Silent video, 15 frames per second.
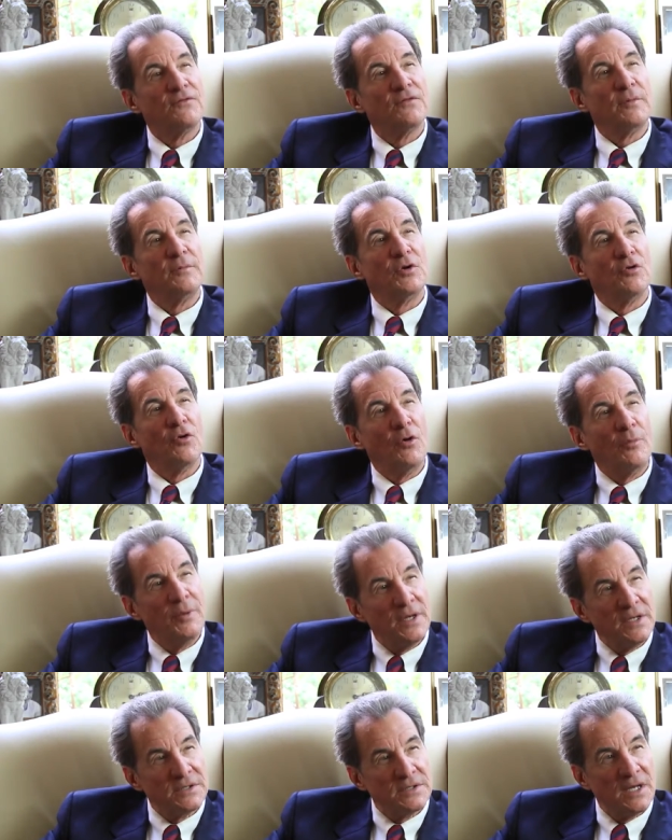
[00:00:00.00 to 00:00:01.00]
from your
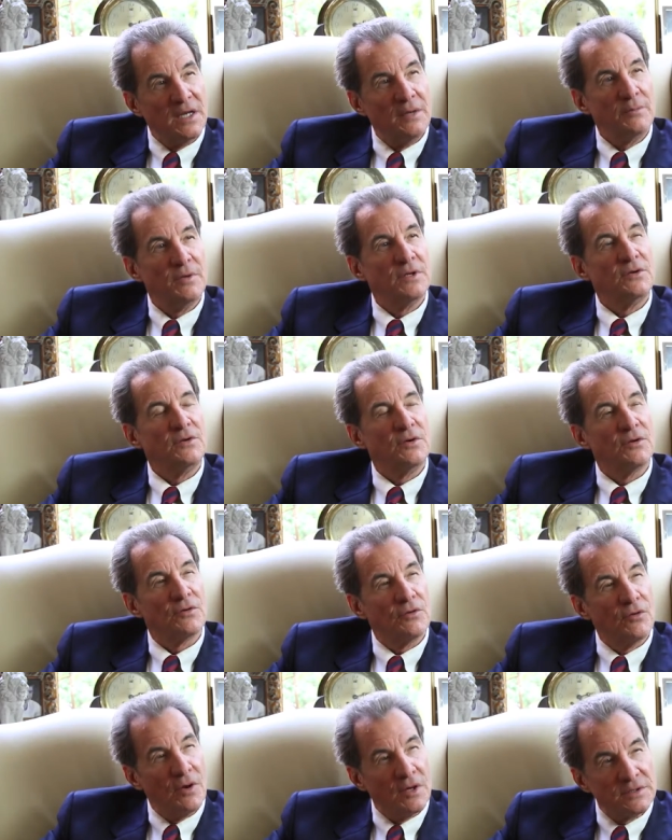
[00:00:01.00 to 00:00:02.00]
opening statement to your
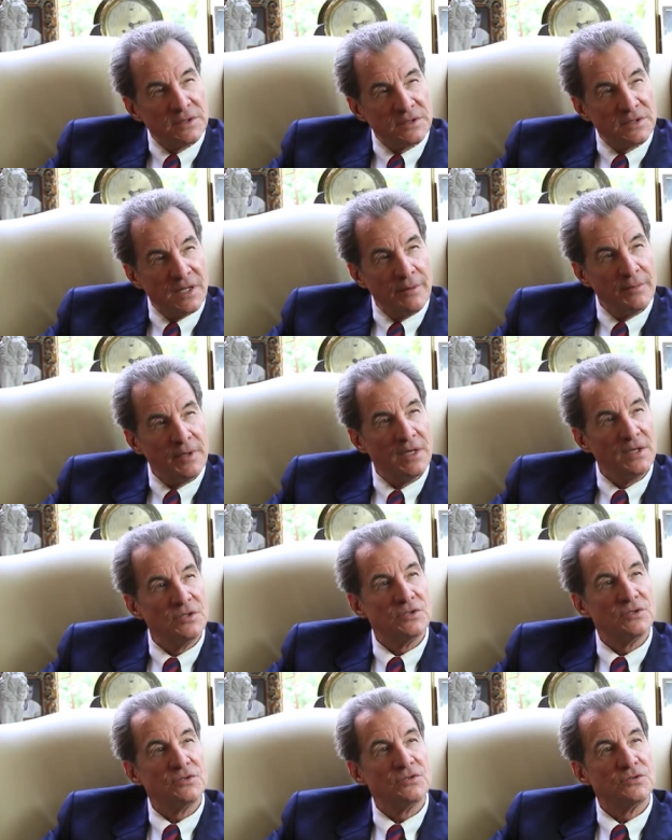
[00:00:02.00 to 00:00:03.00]

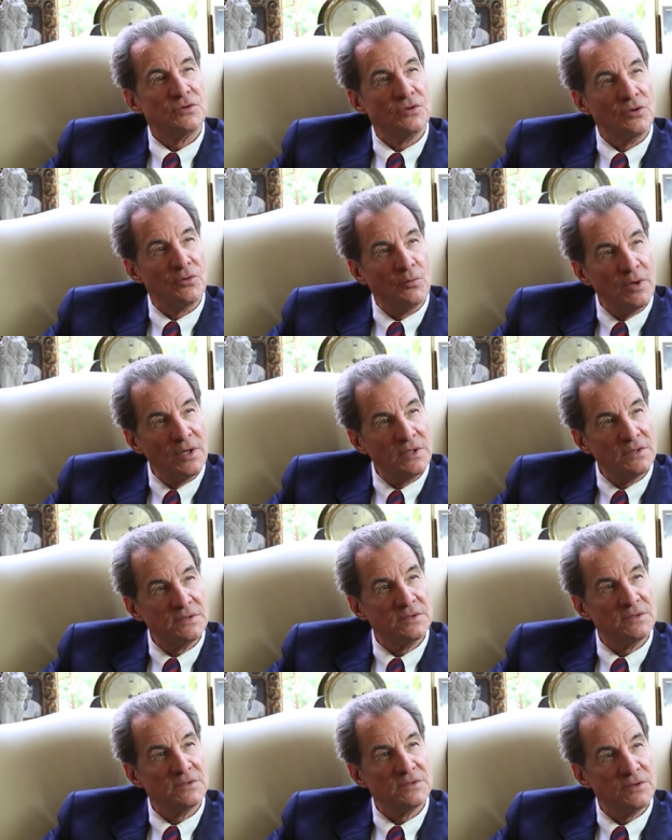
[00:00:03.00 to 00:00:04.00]
cross-examinations, to your
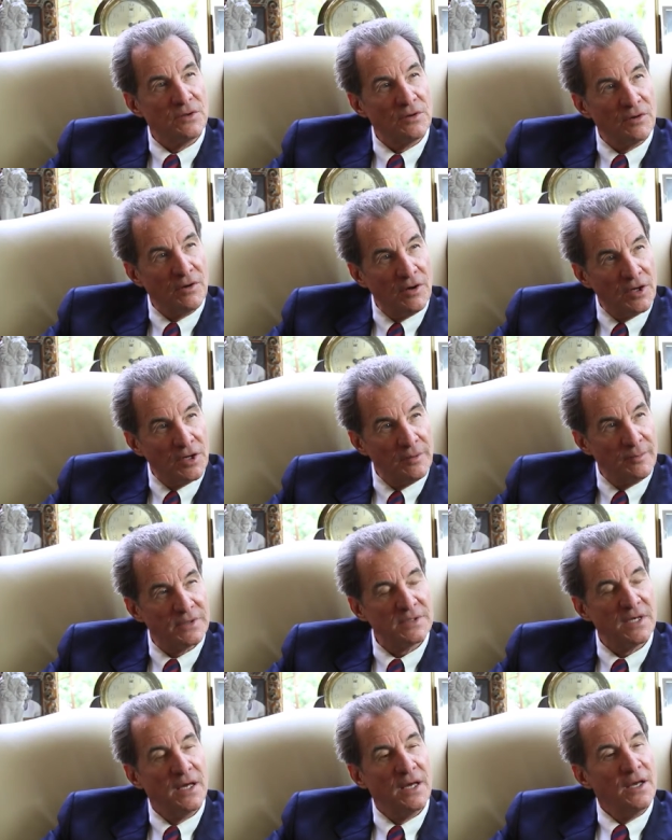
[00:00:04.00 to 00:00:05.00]
witnesses, to your
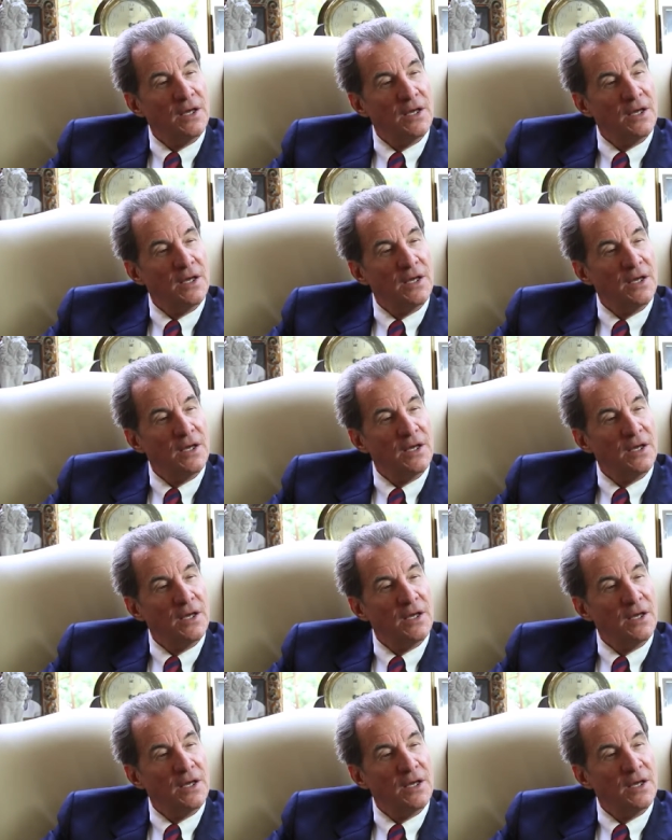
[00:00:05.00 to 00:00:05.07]
arguments.